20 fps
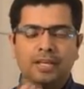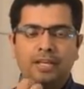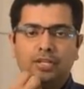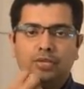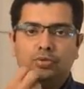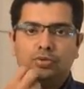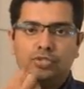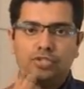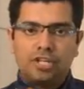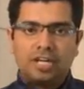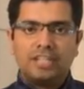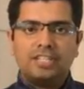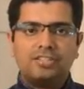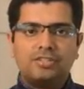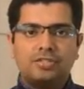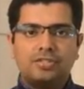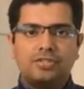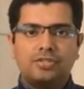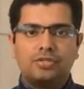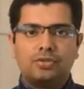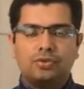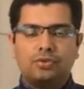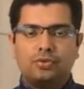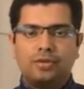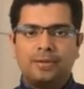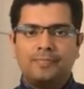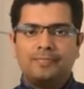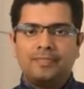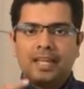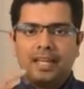you judge the
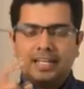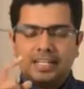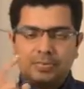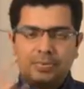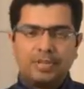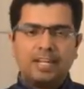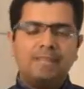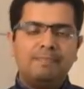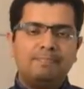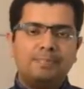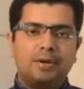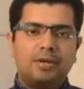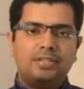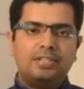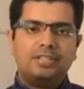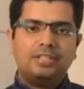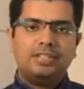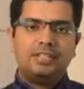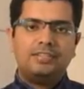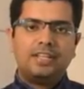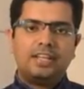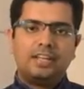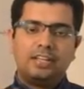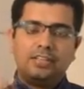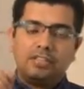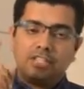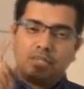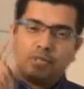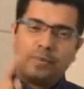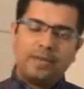store, and it's very important that on
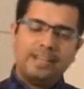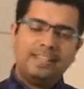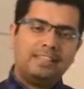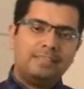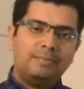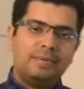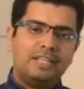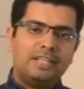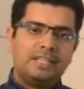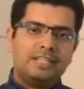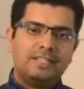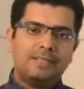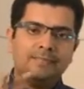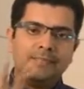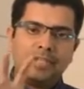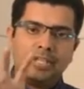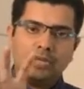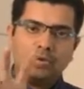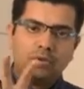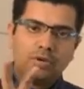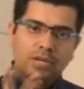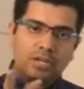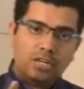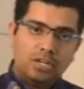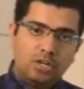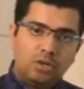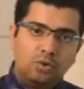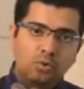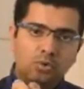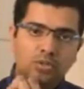the 12th minute, you
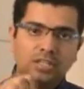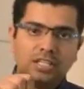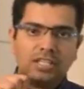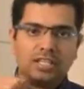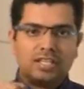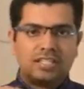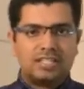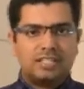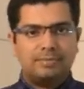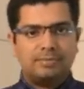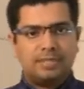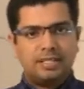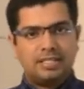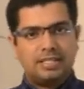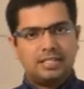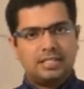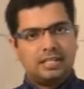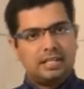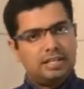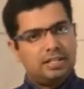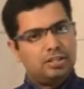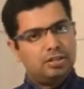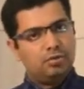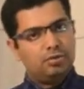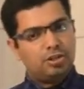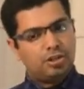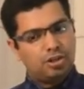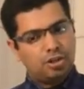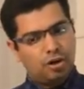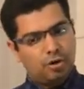lure the customers into
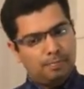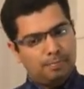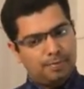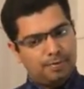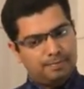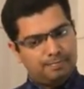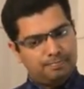the shop.